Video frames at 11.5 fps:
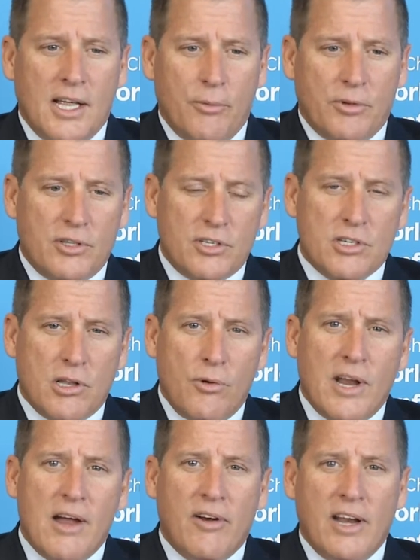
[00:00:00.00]
And with the
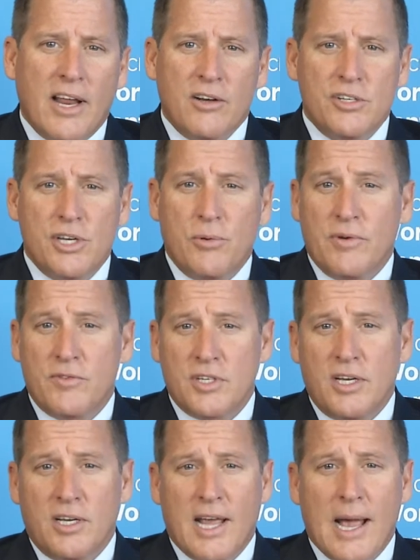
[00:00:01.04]
slowdown in energy, we've
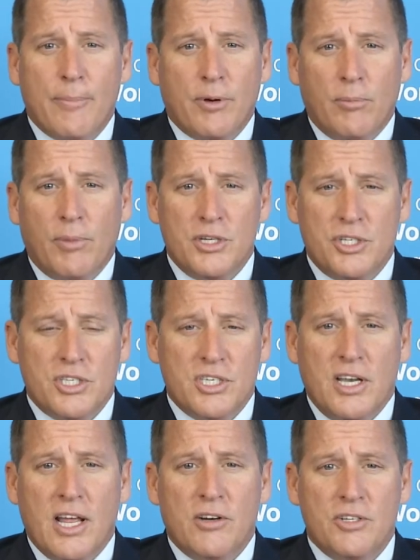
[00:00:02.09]
seen capital budgets
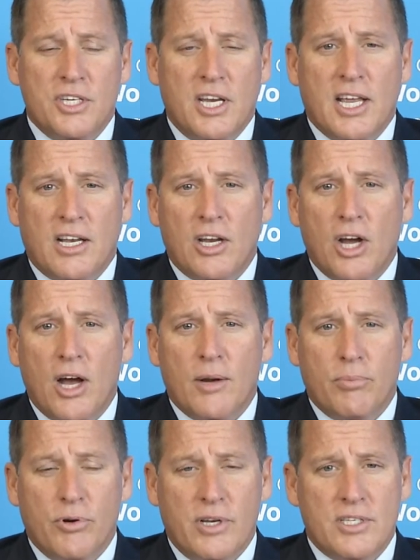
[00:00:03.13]
in energy get
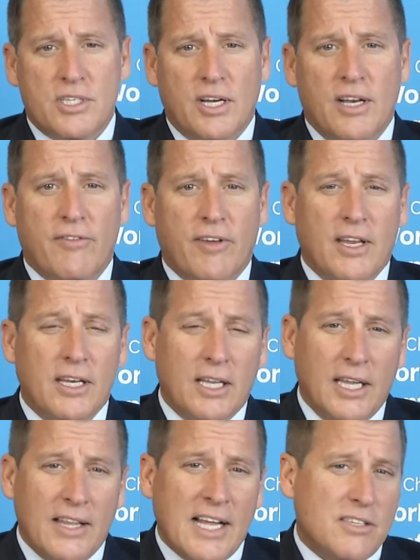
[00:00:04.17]
cut pretty
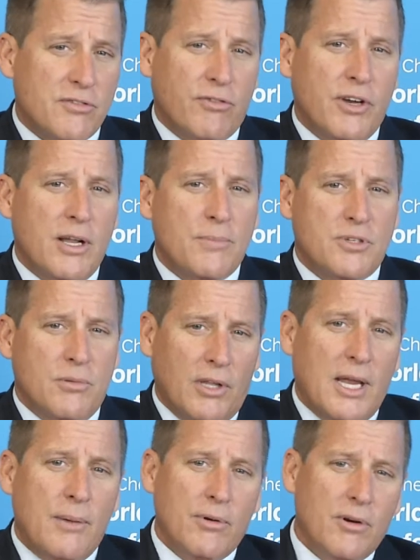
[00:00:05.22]
significantly, and that's freed up some
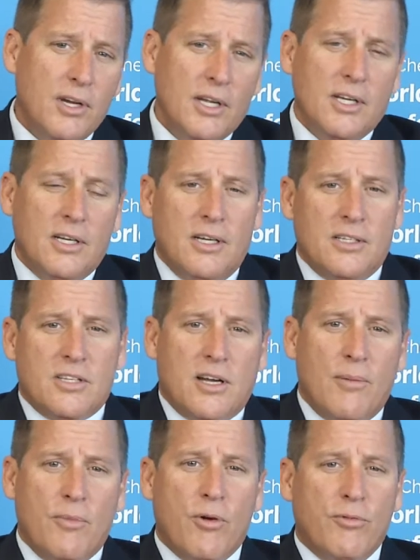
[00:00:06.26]
labor to
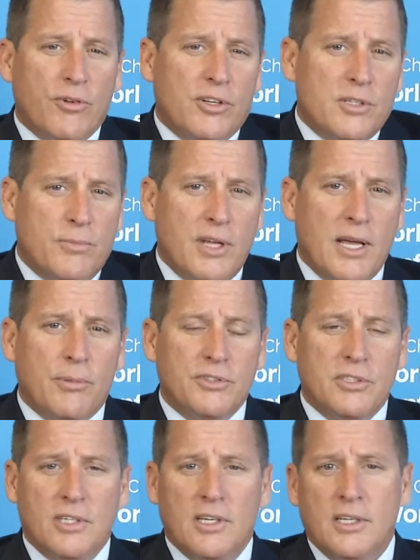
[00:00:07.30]
come over and to be able
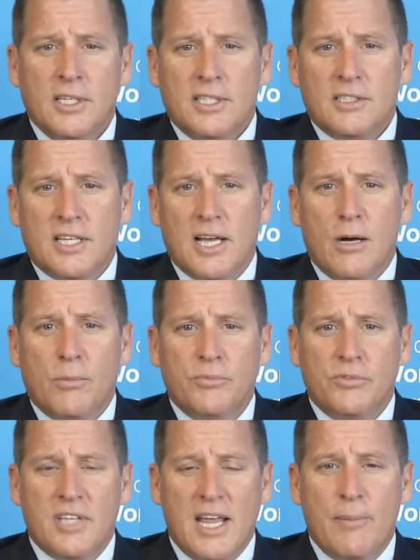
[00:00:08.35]
to help
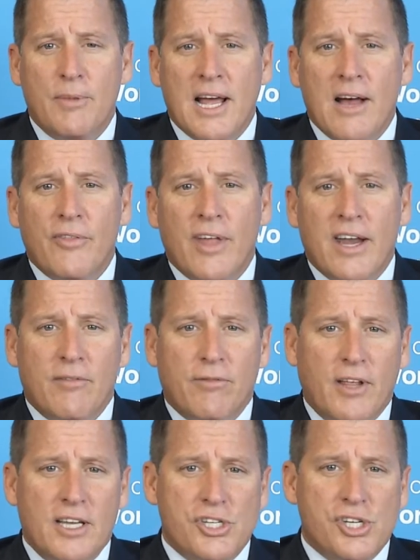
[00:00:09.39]
tame down that
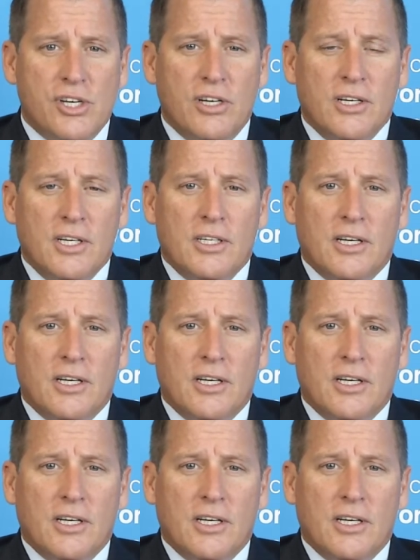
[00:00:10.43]
inflation